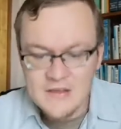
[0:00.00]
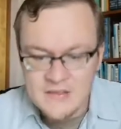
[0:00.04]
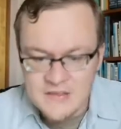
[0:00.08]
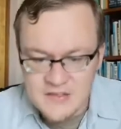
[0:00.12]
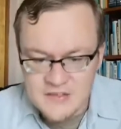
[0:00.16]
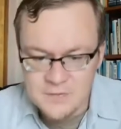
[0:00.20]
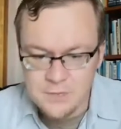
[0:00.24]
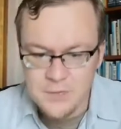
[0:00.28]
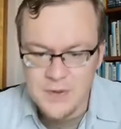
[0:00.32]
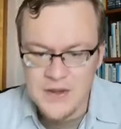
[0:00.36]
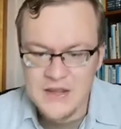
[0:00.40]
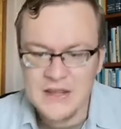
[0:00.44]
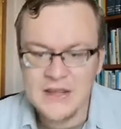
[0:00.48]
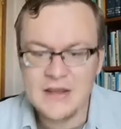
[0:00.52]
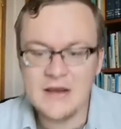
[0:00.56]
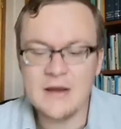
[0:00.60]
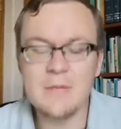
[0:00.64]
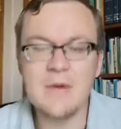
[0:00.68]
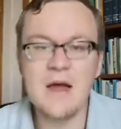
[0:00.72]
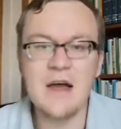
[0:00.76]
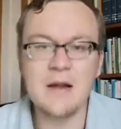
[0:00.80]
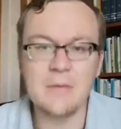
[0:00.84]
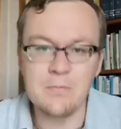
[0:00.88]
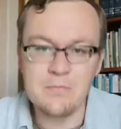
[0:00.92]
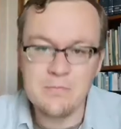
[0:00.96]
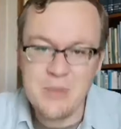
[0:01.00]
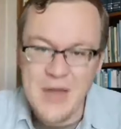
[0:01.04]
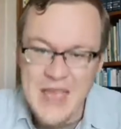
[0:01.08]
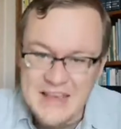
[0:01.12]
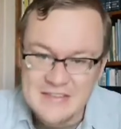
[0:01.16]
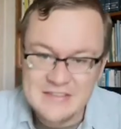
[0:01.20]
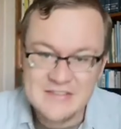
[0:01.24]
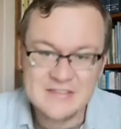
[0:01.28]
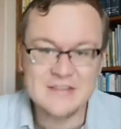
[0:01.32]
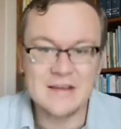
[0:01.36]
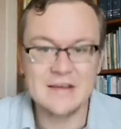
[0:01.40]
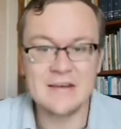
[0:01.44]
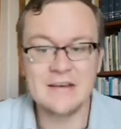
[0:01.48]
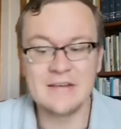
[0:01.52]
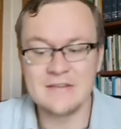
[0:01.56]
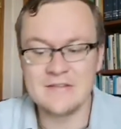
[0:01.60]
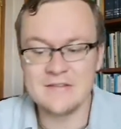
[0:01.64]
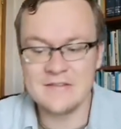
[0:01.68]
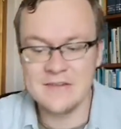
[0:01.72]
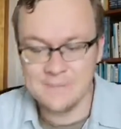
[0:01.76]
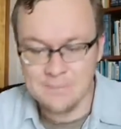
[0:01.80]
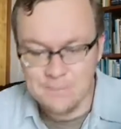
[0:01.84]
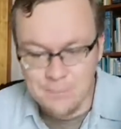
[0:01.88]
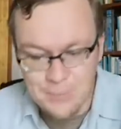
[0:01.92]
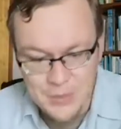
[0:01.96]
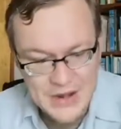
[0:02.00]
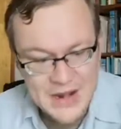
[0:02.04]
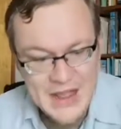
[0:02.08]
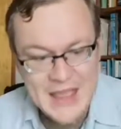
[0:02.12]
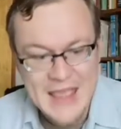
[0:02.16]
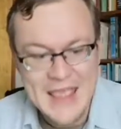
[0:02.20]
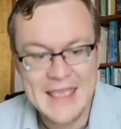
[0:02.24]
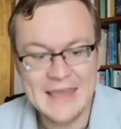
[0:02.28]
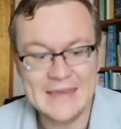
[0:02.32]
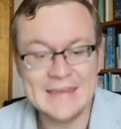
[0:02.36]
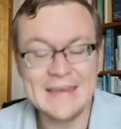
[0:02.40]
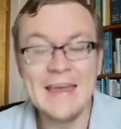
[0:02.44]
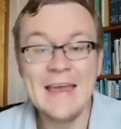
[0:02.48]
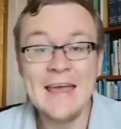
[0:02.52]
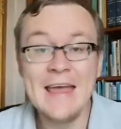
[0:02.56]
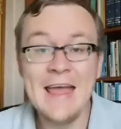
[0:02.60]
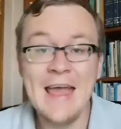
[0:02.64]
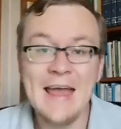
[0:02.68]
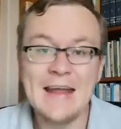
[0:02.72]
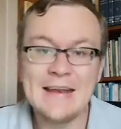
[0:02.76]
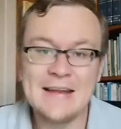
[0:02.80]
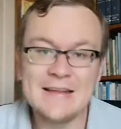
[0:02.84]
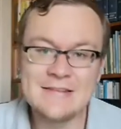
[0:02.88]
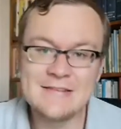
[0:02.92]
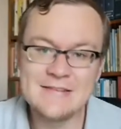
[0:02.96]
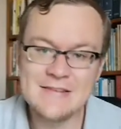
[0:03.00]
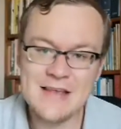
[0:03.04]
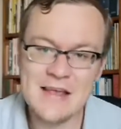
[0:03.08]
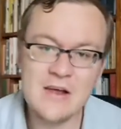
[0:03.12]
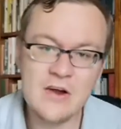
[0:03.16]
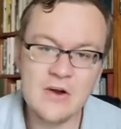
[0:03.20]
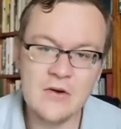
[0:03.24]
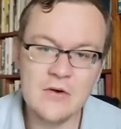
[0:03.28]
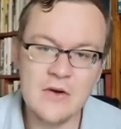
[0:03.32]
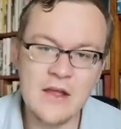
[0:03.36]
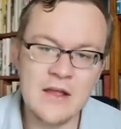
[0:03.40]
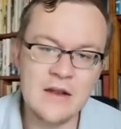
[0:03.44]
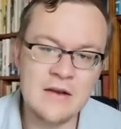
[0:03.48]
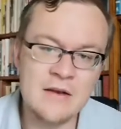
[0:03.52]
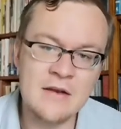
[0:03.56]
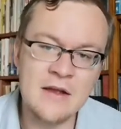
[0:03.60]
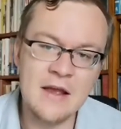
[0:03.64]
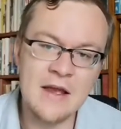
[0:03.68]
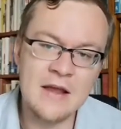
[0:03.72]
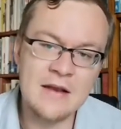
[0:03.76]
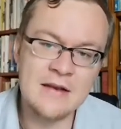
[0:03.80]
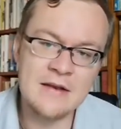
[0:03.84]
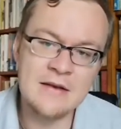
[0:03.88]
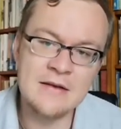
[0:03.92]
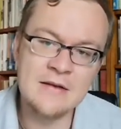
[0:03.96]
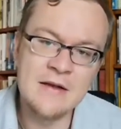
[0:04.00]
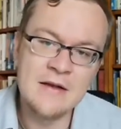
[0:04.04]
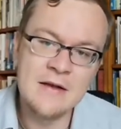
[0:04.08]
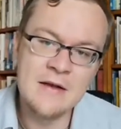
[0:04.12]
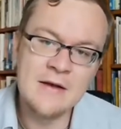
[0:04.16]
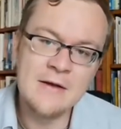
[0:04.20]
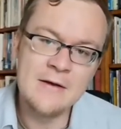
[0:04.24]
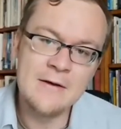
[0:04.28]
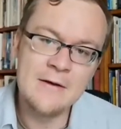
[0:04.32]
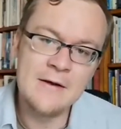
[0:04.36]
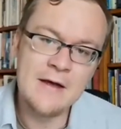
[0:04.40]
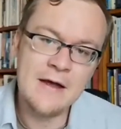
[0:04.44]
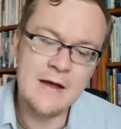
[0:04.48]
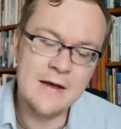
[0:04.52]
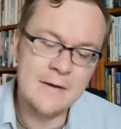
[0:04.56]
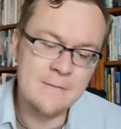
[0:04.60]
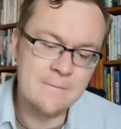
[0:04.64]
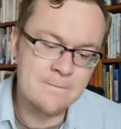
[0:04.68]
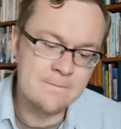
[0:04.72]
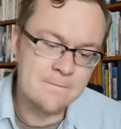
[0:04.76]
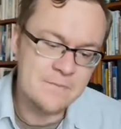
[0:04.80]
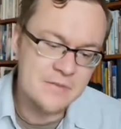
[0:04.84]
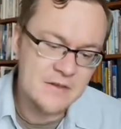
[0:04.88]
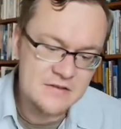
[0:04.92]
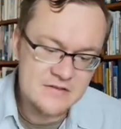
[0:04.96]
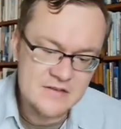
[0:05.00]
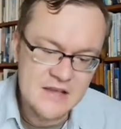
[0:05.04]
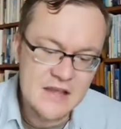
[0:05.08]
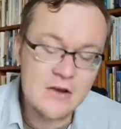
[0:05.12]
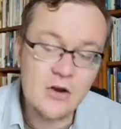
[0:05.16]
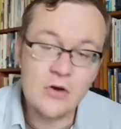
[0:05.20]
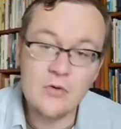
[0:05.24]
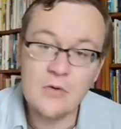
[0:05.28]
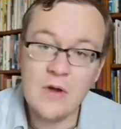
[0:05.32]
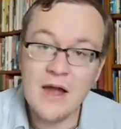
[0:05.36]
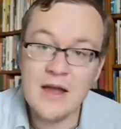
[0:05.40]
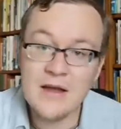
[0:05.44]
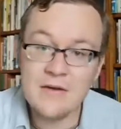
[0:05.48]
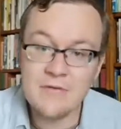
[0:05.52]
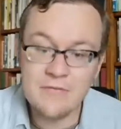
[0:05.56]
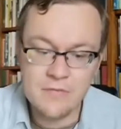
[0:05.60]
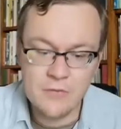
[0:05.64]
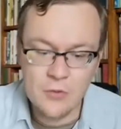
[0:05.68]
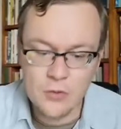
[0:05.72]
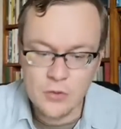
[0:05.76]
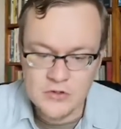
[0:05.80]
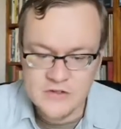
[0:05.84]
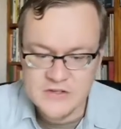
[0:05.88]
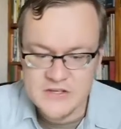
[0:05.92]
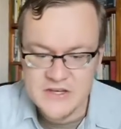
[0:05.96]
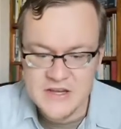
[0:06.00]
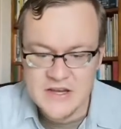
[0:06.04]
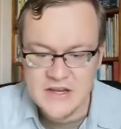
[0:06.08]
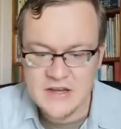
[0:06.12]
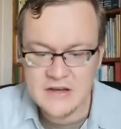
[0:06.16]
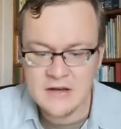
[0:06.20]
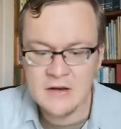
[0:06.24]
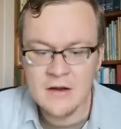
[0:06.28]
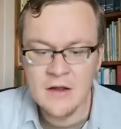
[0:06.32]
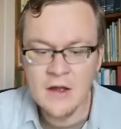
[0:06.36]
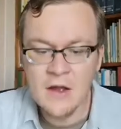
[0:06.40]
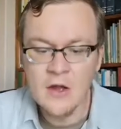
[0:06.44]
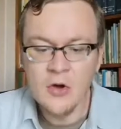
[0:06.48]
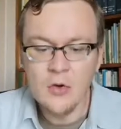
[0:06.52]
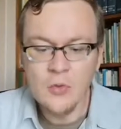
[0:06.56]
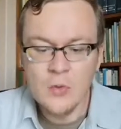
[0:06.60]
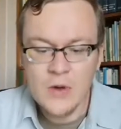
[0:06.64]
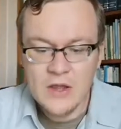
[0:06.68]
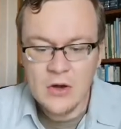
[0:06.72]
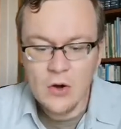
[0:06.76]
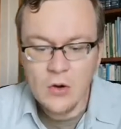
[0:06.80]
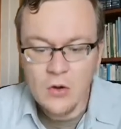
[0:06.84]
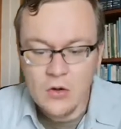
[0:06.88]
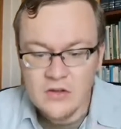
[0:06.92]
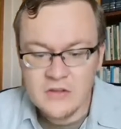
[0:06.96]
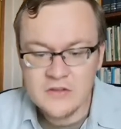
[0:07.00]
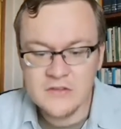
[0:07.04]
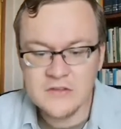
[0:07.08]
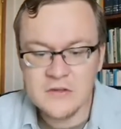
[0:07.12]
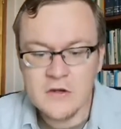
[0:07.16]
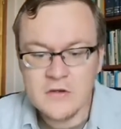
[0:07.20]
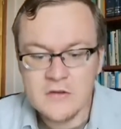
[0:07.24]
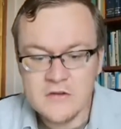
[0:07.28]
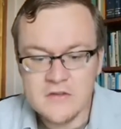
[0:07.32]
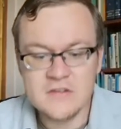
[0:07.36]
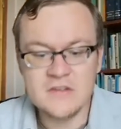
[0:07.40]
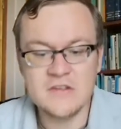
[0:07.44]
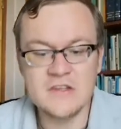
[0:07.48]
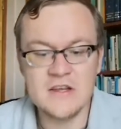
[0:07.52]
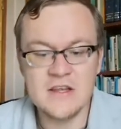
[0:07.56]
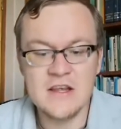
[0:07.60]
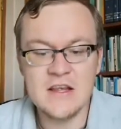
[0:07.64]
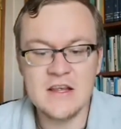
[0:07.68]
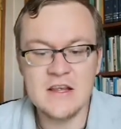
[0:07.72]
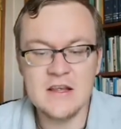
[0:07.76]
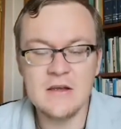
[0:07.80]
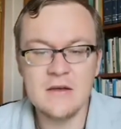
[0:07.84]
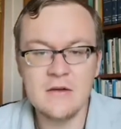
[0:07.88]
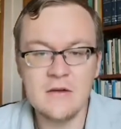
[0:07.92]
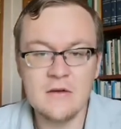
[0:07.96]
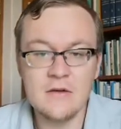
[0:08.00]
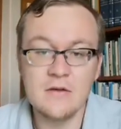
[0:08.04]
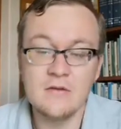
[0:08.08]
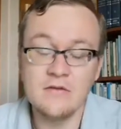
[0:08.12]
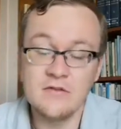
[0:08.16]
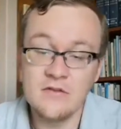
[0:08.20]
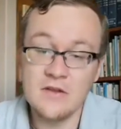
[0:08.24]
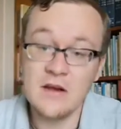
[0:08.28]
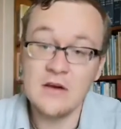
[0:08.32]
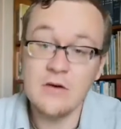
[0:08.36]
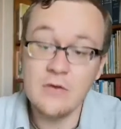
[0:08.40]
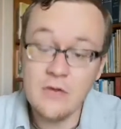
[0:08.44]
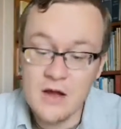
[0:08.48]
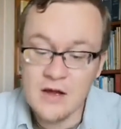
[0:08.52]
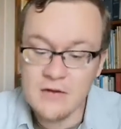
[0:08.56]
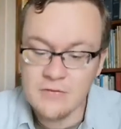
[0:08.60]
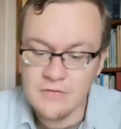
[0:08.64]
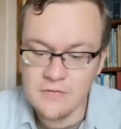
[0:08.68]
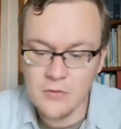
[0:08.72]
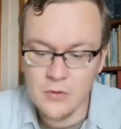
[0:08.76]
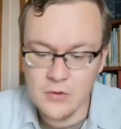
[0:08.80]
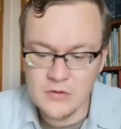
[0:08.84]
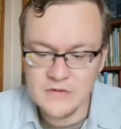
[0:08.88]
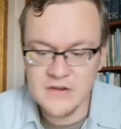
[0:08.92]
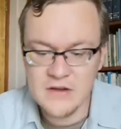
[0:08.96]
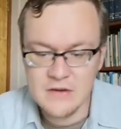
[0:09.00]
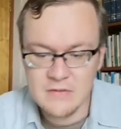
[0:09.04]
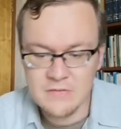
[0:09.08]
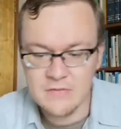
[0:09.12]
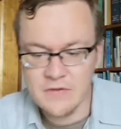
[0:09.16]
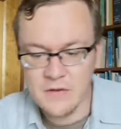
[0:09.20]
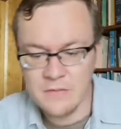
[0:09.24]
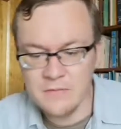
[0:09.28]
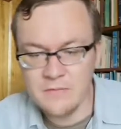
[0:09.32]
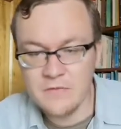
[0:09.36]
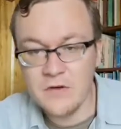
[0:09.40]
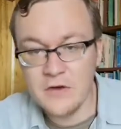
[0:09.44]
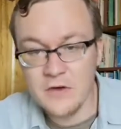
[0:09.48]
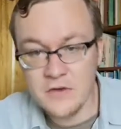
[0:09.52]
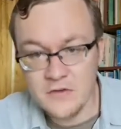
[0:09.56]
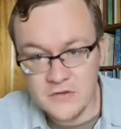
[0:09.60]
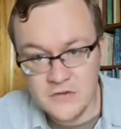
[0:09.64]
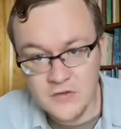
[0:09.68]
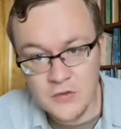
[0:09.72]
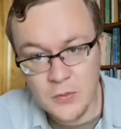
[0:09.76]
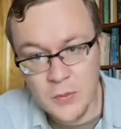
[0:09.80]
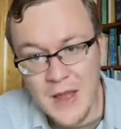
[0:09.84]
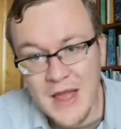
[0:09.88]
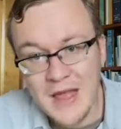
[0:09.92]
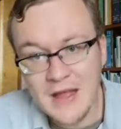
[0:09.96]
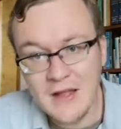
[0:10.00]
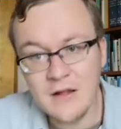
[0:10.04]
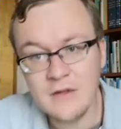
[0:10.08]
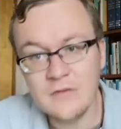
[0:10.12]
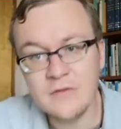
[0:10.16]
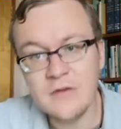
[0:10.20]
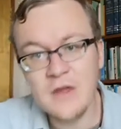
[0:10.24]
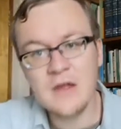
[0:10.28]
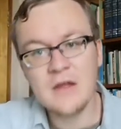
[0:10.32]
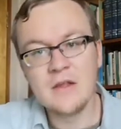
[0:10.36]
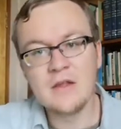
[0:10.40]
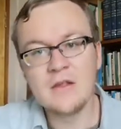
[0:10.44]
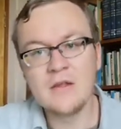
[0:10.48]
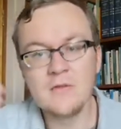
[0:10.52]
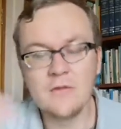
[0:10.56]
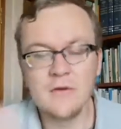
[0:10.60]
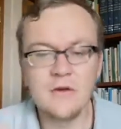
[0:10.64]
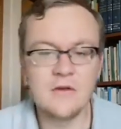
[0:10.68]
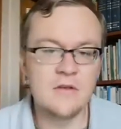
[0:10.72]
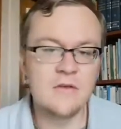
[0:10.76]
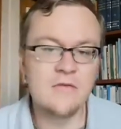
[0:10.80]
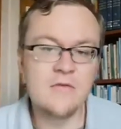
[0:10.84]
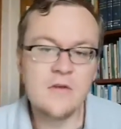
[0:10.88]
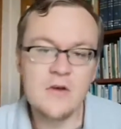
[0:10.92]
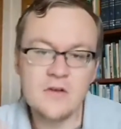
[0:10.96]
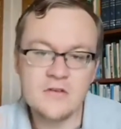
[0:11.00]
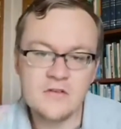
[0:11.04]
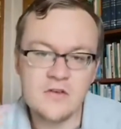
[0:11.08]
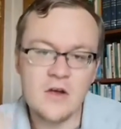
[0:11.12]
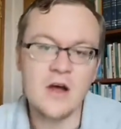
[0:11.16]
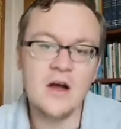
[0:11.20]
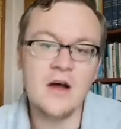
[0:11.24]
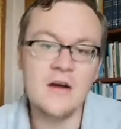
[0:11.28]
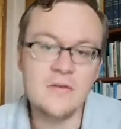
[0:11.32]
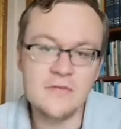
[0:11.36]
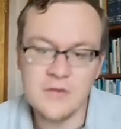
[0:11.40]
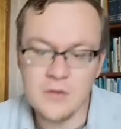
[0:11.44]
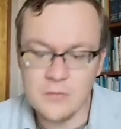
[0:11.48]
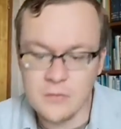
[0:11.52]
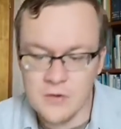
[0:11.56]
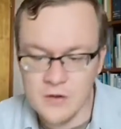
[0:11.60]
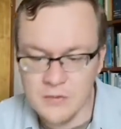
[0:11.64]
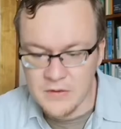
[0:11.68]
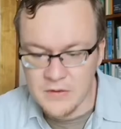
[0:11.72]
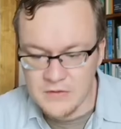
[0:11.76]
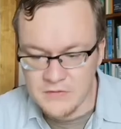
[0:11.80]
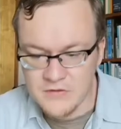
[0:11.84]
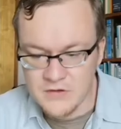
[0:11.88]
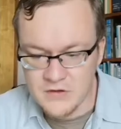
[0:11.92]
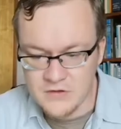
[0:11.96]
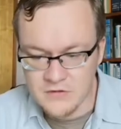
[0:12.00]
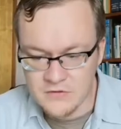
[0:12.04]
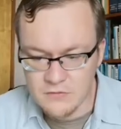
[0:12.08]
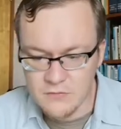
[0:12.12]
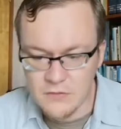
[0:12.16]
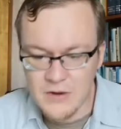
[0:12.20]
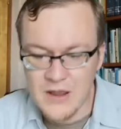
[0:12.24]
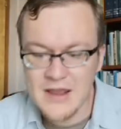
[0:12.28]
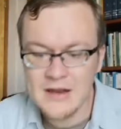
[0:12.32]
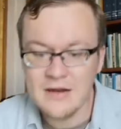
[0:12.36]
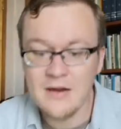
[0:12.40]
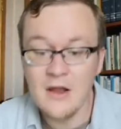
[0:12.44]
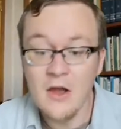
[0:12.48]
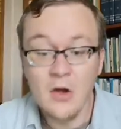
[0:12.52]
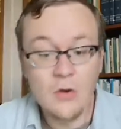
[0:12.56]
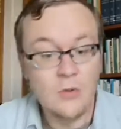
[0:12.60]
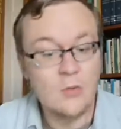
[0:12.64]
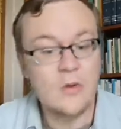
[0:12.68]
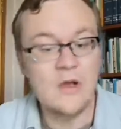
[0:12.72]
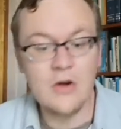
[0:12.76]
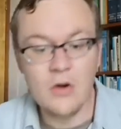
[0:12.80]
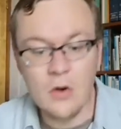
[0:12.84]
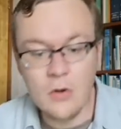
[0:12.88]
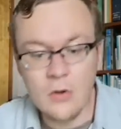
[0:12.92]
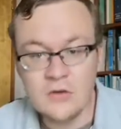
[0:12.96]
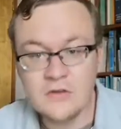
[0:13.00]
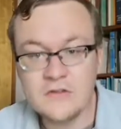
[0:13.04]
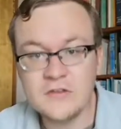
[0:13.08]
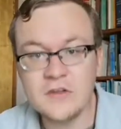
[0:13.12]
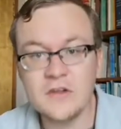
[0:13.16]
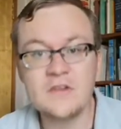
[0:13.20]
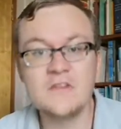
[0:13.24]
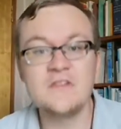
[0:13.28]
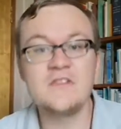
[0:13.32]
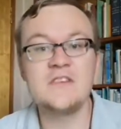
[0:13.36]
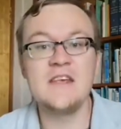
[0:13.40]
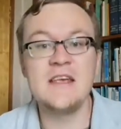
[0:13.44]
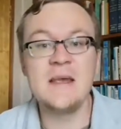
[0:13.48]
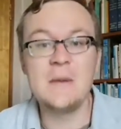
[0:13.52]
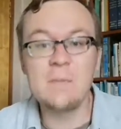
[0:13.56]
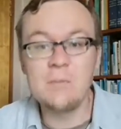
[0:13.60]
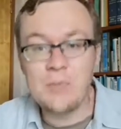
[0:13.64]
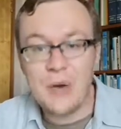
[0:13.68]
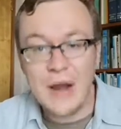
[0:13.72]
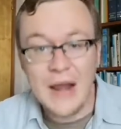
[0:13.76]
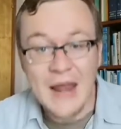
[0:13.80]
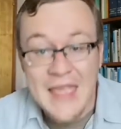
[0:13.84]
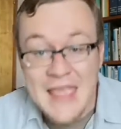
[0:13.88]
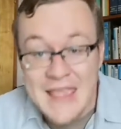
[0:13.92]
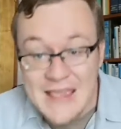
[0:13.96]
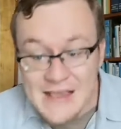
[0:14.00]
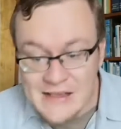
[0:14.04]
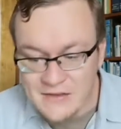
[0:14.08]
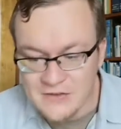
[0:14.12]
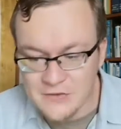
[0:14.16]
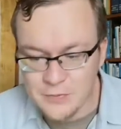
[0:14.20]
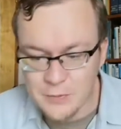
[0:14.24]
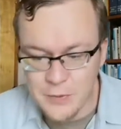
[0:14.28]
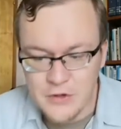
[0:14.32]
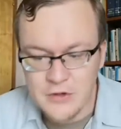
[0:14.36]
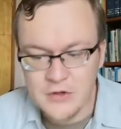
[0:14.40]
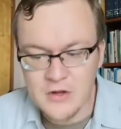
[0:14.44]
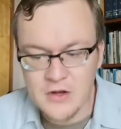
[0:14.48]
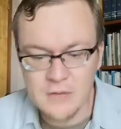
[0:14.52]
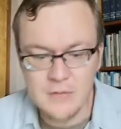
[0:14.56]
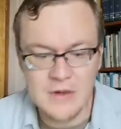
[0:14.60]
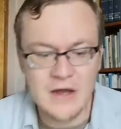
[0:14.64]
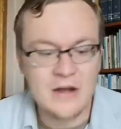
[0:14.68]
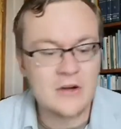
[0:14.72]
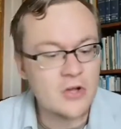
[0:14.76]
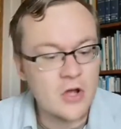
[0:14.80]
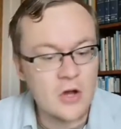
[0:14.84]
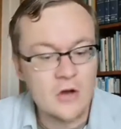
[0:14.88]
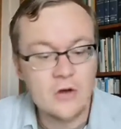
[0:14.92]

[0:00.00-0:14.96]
speaking about pestilence and plague and in Zechariah and, and in um, Zechariah 14, we also see, Zechariah 14 from verse 12, the, the, verse after we've just read, we also see a plague spoken about.